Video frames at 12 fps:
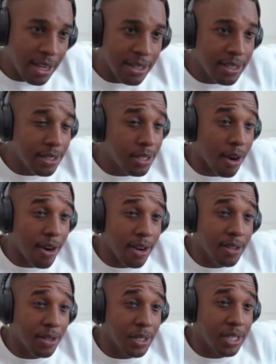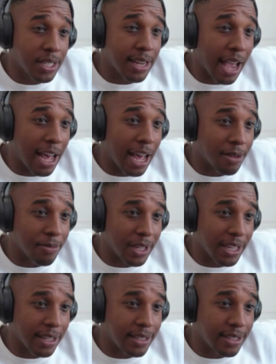just start and don't stop,
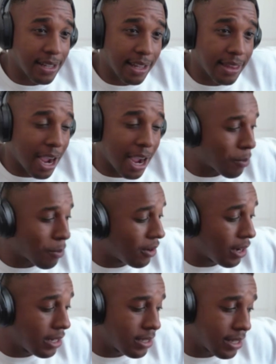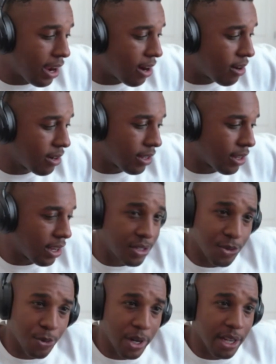because like the opportunity is there,
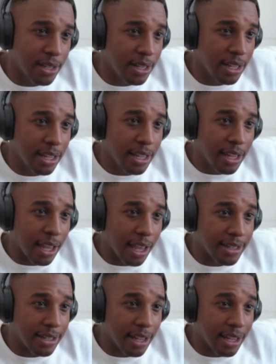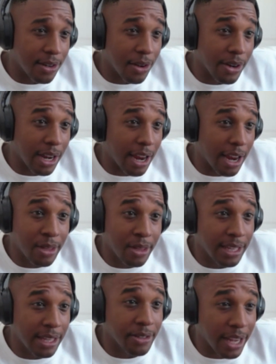it's real. And I don't
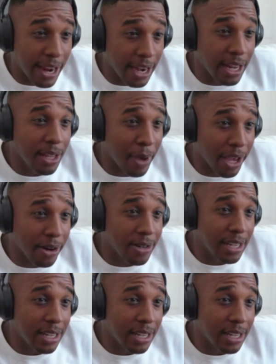think there's any better